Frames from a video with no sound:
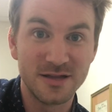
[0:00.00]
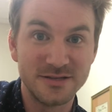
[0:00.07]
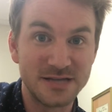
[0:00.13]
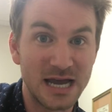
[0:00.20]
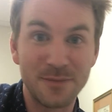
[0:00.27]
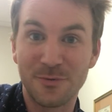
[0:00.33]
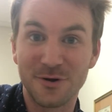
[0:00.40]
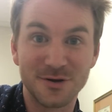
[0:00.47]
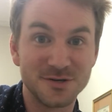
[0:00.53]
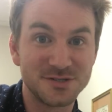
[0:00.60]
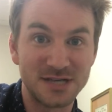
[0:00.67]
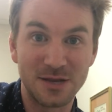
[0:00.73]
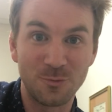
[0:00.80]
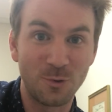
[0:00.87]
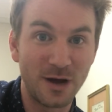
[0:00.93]

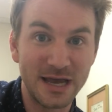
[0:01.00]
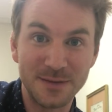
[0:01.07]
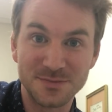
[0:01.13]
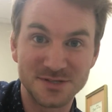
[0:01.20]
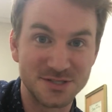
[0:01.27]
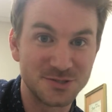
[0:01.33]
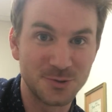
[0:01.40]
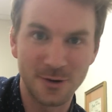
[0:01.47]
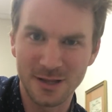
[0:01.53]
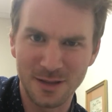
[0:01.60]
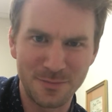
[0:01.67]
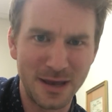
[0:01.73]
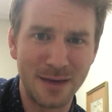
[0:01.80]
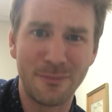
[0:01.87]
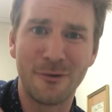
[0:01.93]
diapers and wipes and
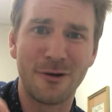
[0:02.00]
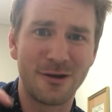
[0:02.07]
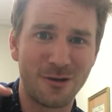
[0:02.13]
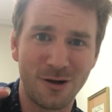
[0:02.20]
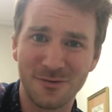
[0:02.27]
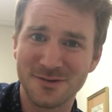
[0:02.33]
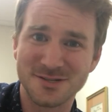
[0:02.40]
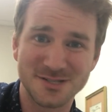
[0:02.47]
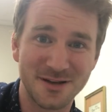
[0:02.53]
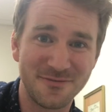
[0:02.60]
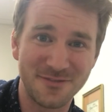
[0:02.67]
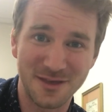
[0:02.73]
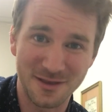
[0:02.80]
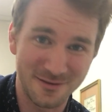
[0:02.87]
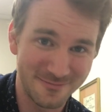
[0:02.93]
toilet paper and all the
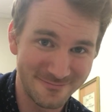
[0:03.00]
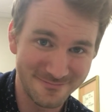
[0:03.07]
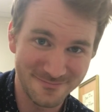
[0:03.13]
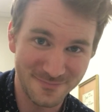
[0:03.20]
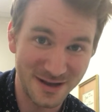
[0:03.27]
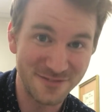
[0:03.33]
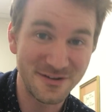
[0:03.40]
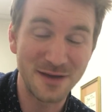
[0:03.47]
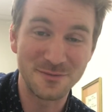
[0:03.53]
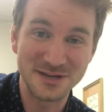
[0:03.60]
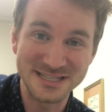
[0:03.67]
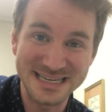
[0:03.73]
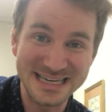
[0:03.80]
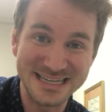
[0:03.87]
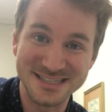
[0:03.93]
stuff that my
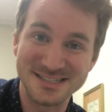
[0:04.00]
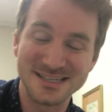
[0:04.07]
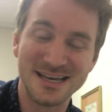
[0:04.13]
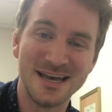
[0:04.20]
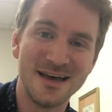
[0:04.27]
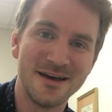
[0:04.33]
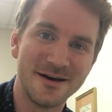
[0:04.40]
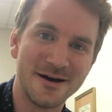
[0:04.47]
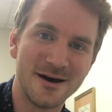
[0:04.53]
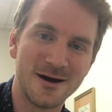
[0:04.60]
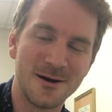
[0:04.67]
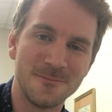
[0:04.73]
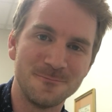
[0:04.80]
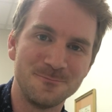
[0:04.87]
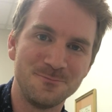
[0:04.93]
family needs.
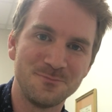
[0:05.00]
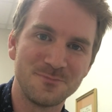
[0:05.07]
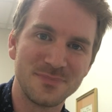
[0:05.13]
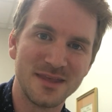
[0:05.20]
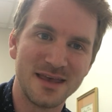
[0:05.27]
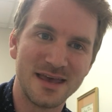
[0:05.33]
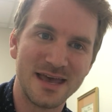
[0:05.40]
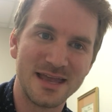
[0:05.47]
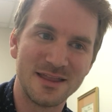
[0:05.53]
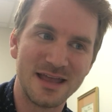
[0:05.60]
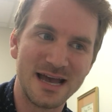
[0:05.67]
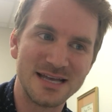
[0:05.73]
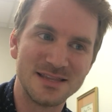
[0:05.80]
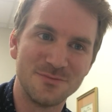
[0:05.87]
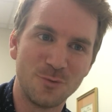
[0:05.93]
And
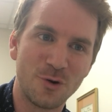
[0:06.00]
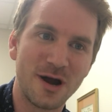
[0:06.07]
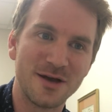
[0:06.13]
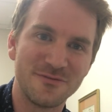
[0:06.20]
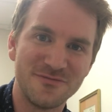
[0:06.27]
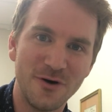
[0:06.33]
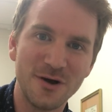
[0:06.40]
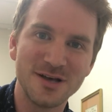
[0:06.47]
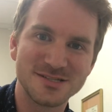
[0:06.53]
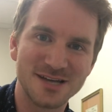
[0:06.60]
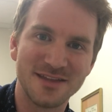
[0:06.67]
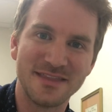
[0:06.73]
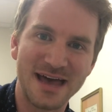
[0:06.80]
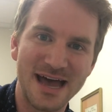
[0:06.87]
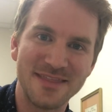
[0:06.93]
the more I focus
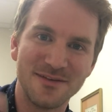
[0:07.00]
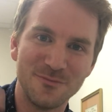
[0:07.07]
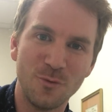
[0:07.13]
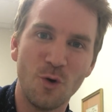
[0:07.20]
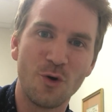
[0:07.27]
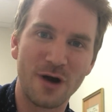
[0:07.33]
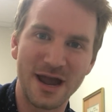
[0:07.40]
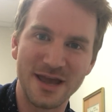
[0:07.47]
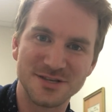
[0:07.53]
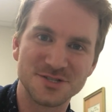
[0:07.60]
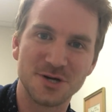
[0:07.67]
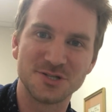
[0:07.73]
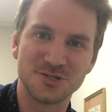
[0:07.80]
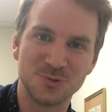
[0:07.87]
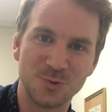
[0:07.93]
on that, the more I
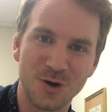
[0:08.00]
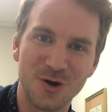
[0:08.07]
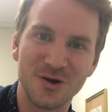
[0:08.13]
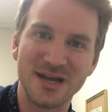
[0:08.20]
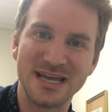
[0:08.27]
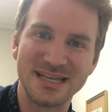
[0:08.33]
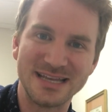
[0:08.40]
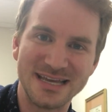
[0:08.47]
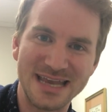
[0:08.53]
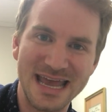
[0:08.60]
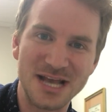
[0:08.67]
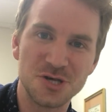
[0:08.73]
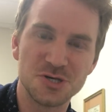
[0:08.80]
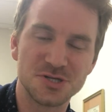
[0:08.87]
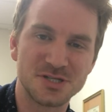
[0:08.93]
start to worry and get
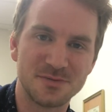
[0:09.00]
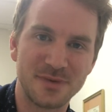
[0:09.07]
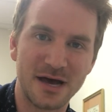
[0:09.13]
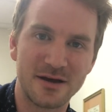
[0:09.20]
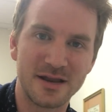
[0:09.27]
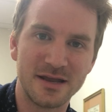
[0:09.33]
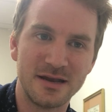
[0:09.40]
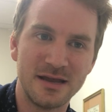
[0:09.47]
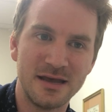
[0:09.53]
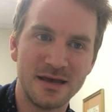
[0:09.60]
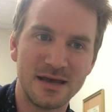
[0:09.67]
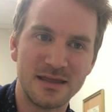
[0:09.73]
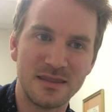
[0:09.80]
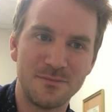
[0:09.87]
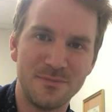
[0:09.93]
anxious about it.
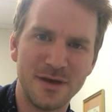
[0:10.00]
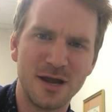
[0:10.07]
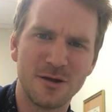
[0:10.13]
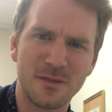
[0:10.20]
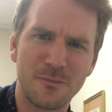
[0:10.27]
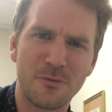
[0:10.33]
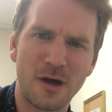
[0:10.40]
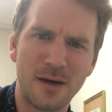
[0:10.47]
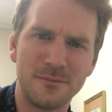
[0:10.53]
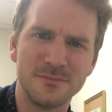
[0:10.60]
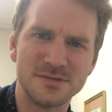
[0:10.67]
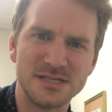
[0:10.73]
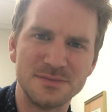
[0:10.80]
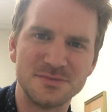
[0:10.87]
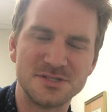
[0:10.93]
And the bigger the problem
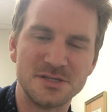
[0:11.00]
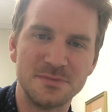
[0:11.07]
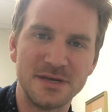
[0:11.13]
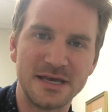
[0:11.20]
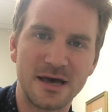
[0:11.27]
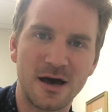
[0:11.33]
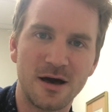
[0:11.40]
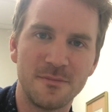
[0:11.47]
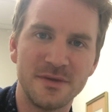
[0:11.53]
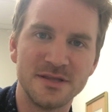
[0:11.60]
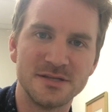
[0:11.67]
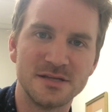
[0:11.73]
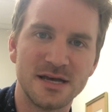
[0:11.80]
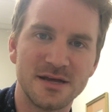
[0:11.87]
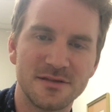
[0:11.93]
seems to become.
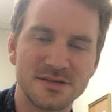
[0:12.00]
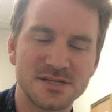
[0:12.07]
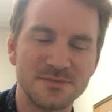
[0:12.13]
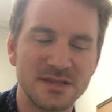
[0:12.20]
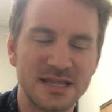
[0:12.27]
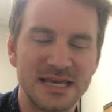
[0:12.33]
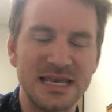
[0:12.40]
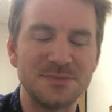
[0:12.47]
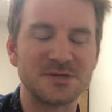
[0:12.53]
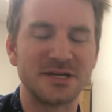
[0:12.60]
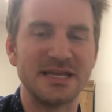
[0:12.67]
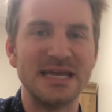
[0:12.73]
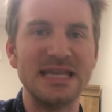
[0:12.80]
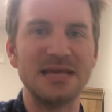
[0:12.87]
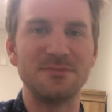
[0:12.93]
And something that keeps
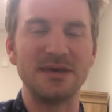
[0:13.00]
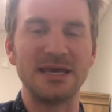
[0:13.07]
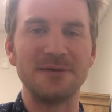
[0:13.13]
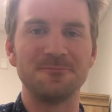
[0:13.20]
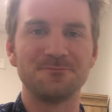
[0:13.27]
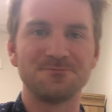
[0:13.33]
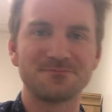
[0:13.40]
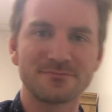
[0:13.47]
on hitting me